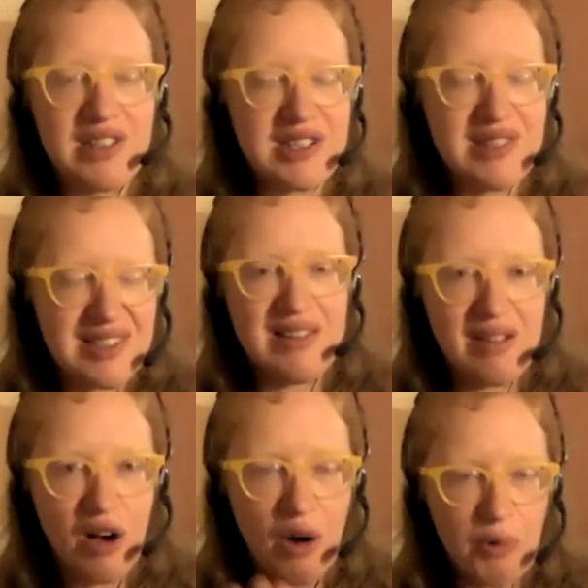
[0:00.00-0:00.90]
just
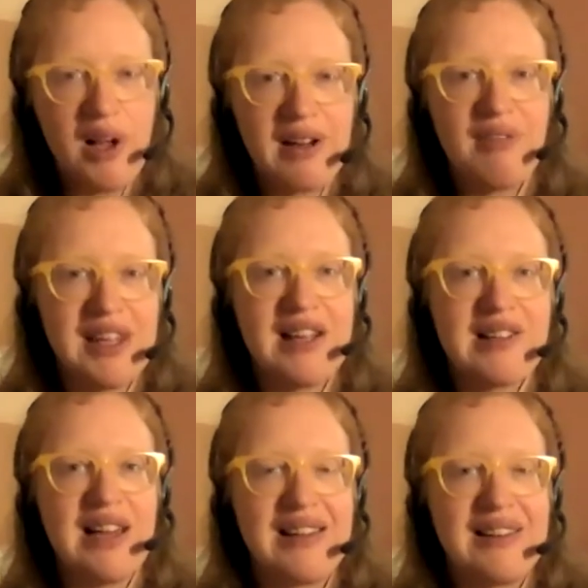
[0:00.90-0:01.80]
a whole lot of things
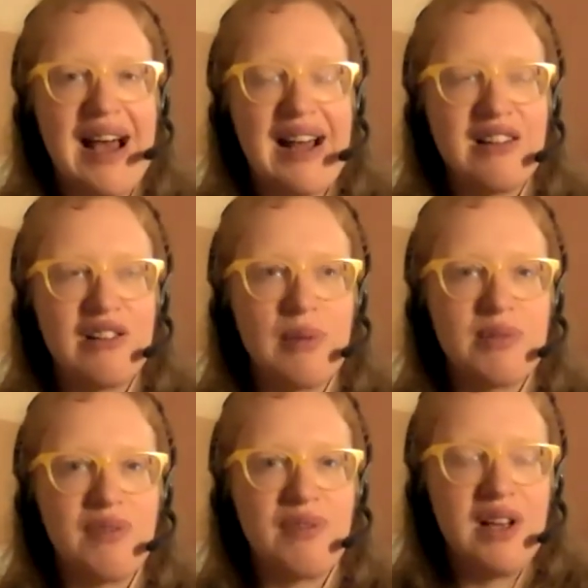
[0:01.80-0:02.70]
like that in terms of